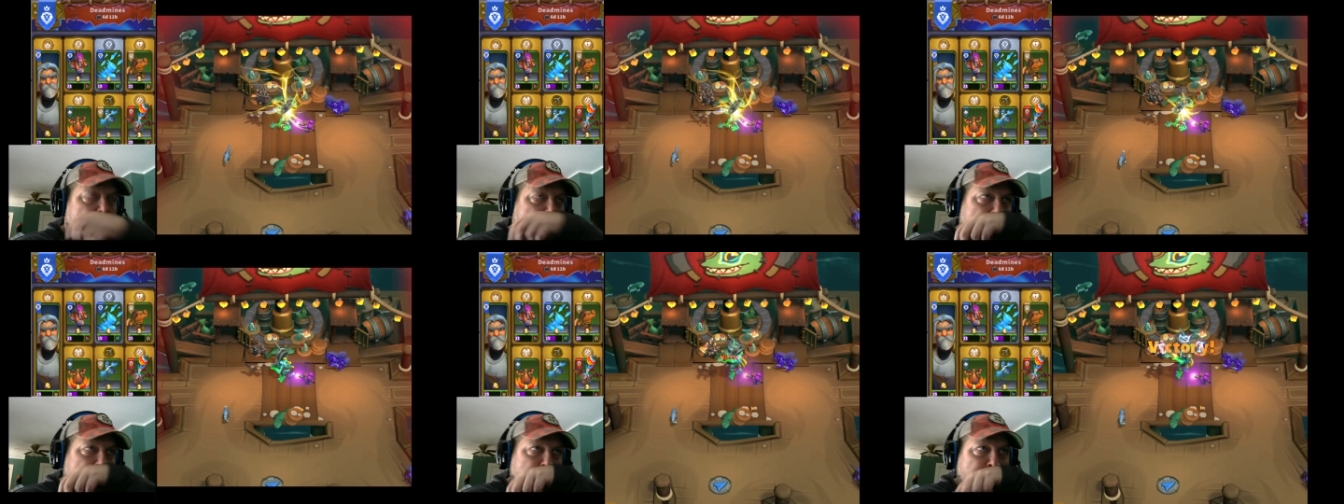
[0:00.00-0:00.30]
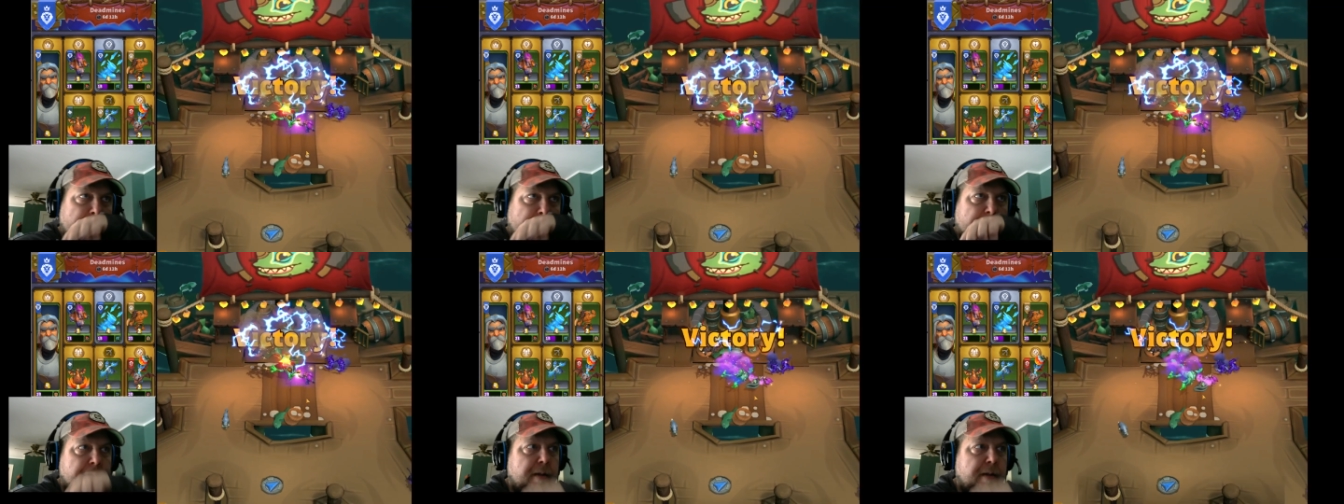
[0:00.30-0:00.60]

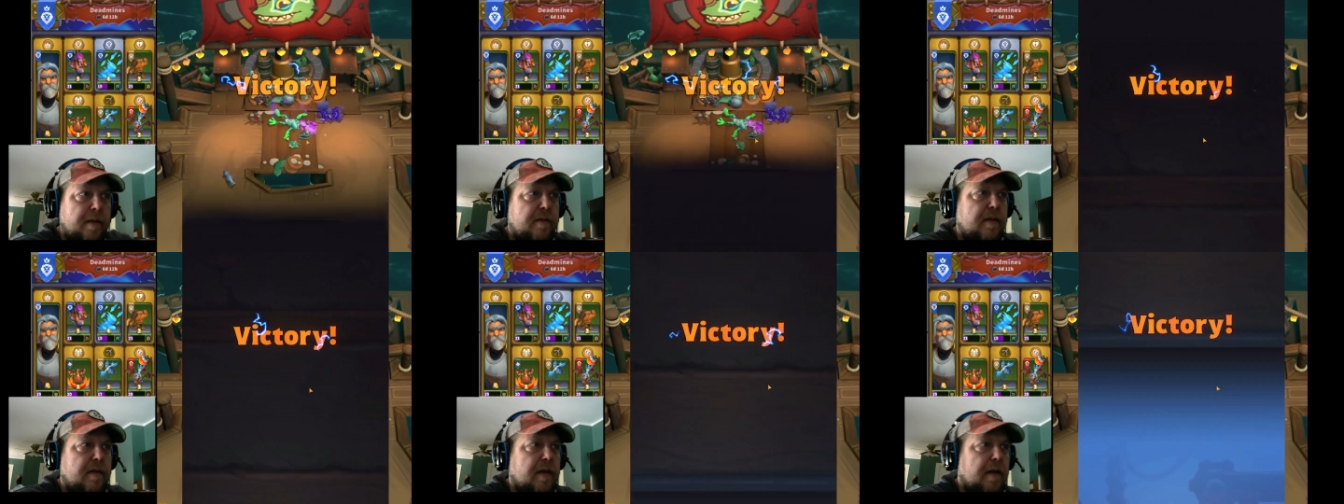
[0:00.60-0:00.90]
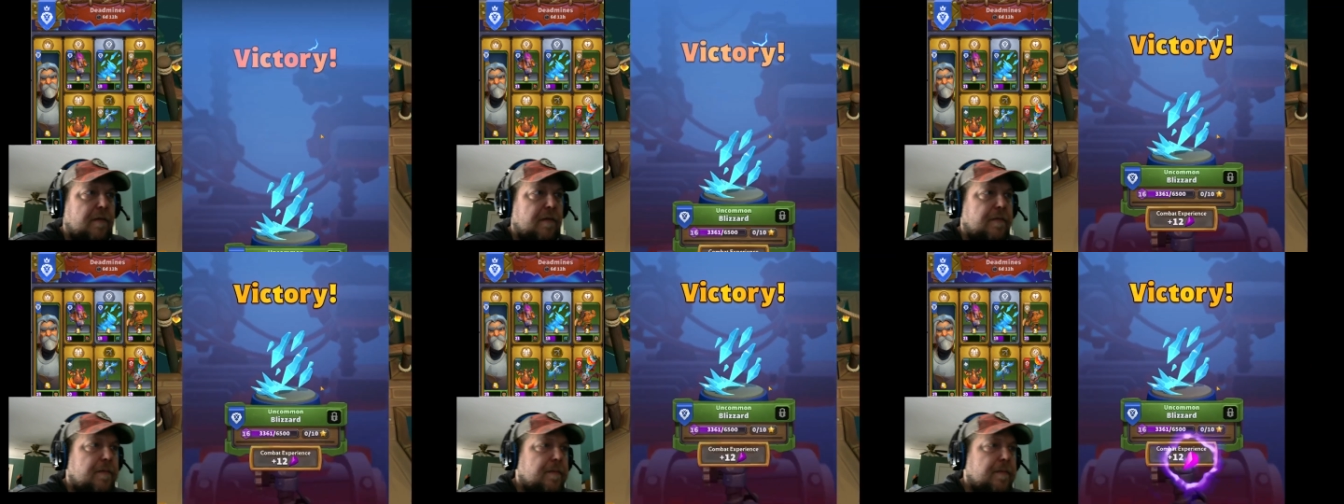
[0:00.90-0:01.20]
Yeah, easy
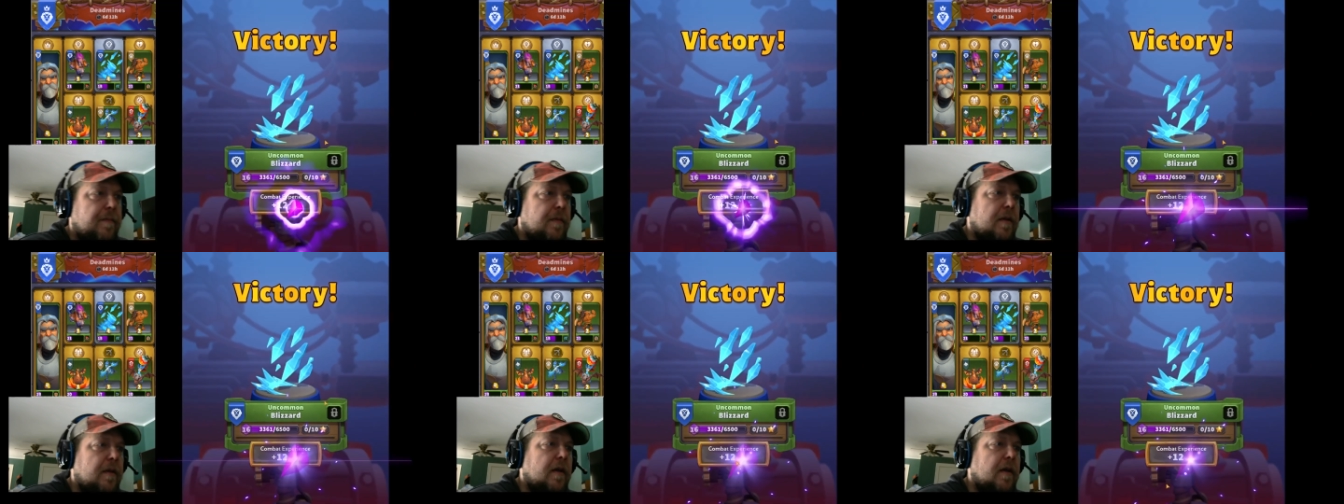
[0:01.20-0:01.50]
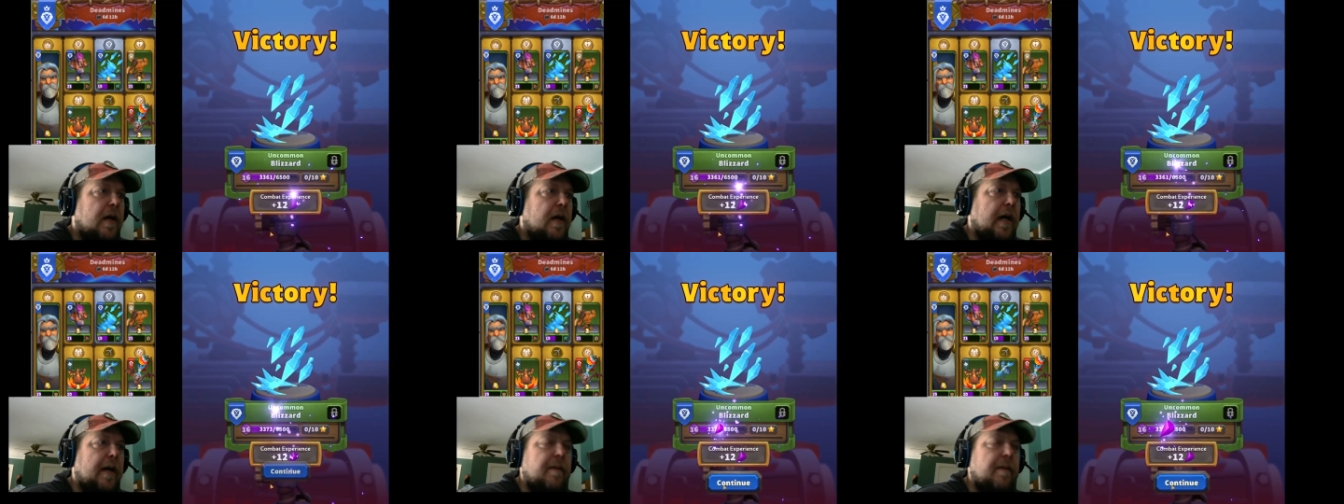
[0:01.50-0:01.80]
enough.
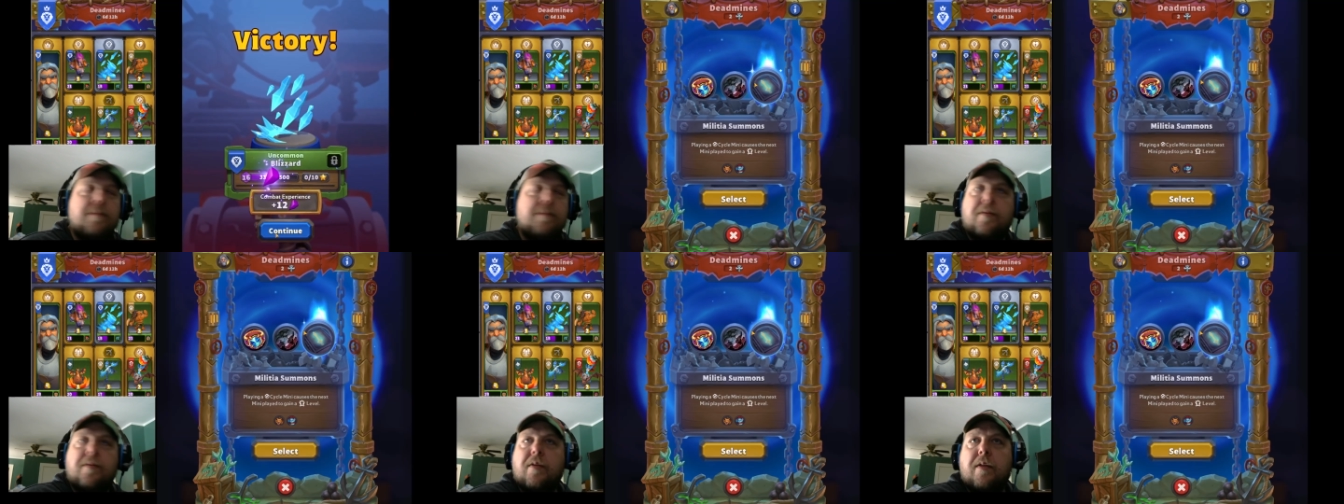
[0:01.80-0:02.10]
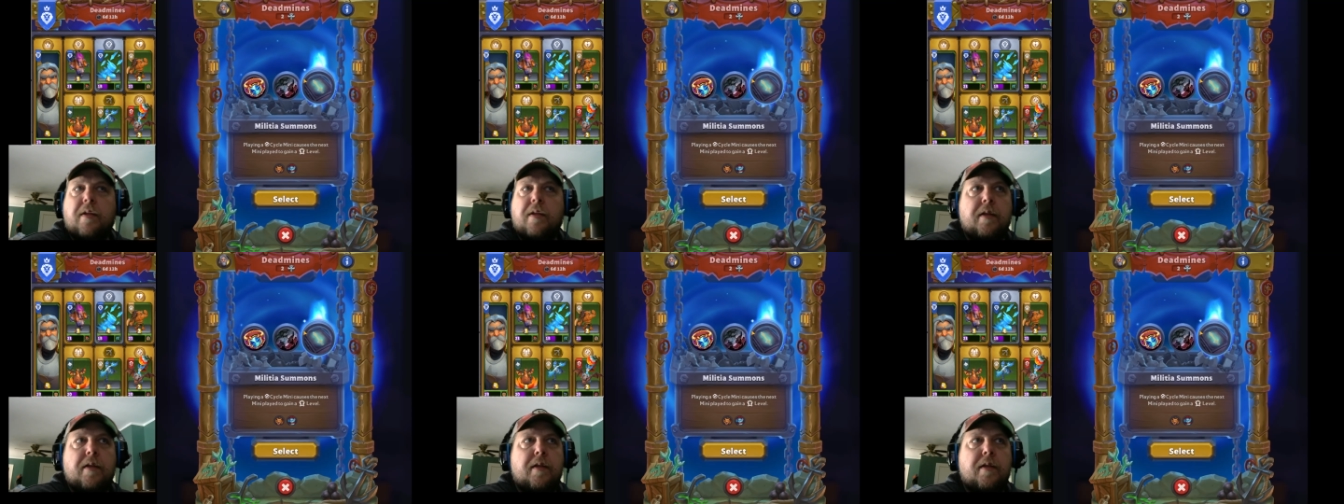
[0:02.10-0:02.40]
Alright, so